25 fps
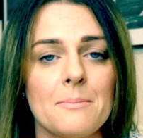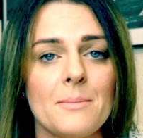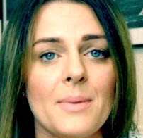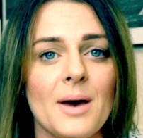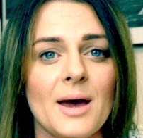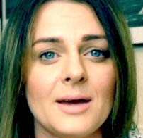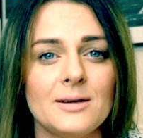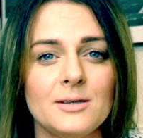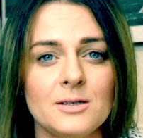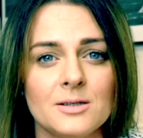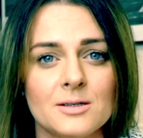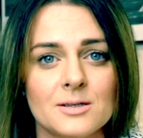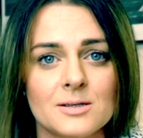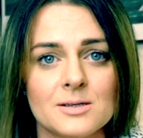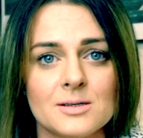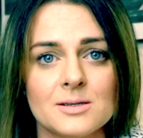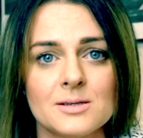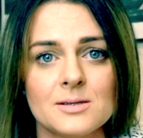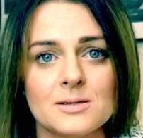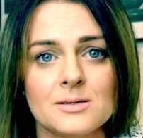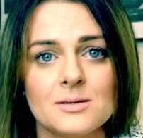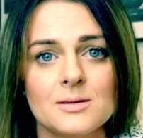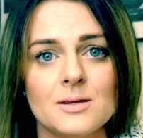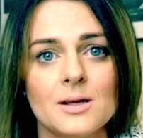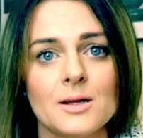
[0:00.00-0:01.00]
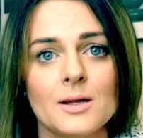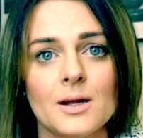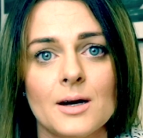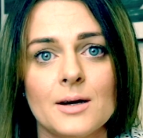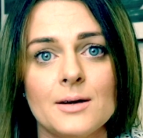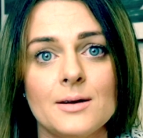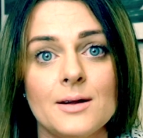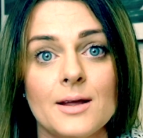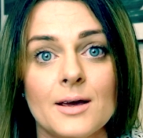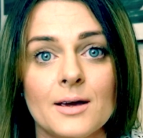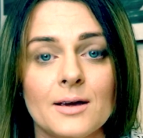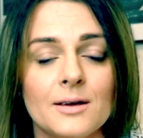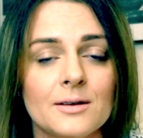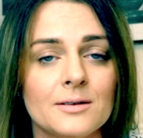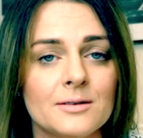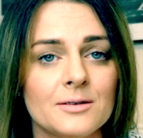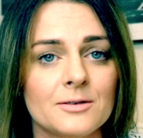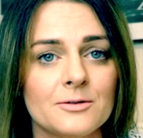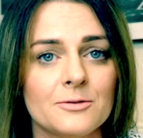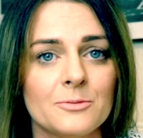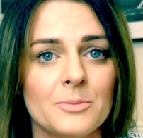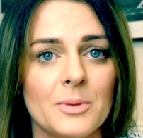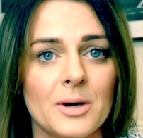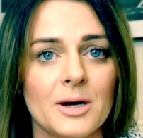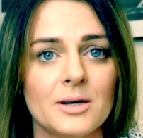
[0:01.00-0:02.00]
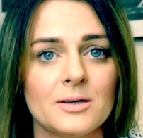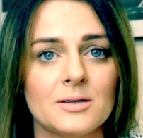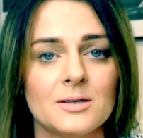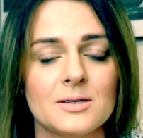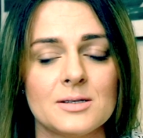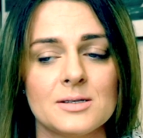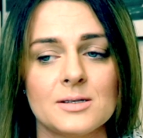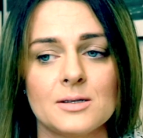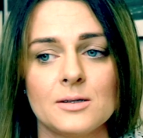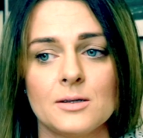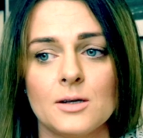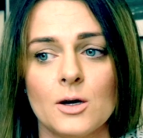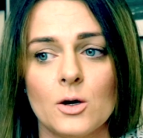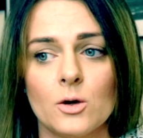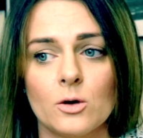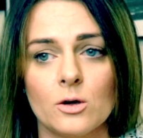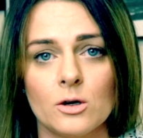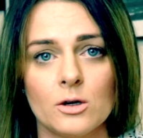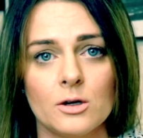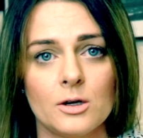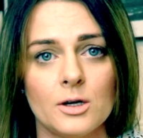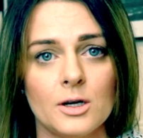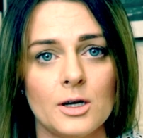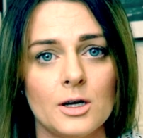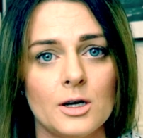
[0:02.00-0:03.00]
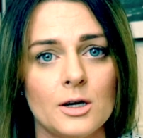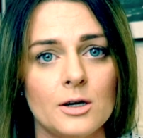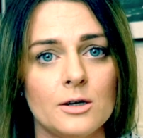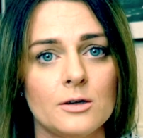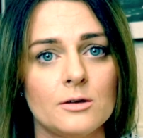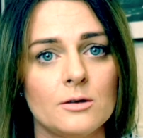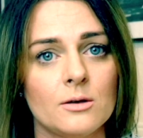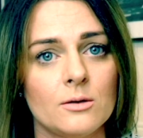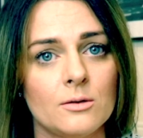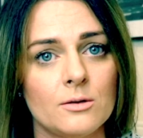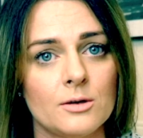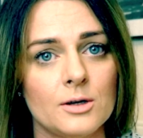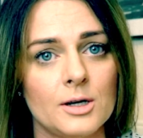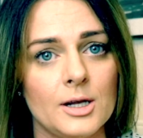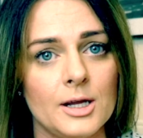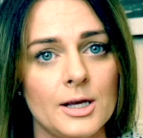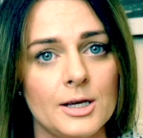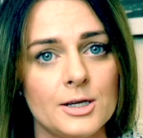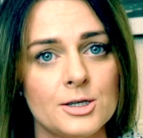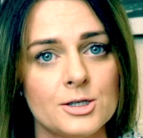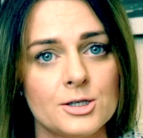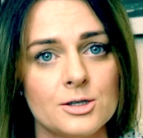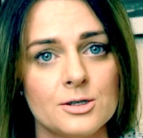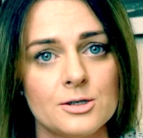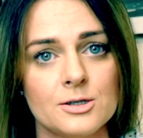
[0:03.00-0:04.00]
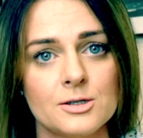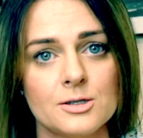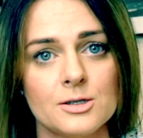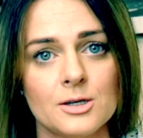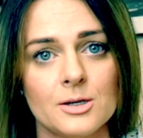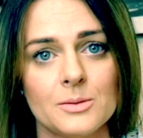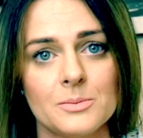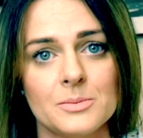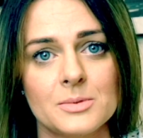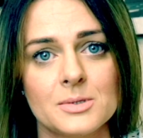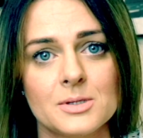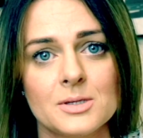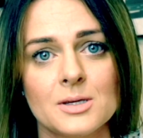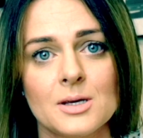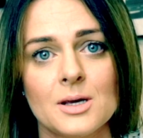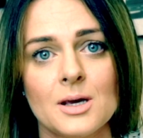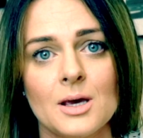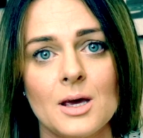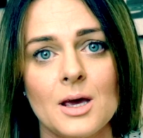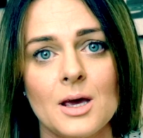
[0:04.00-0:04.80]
patterns that are negative patterns in our career, in our relationships.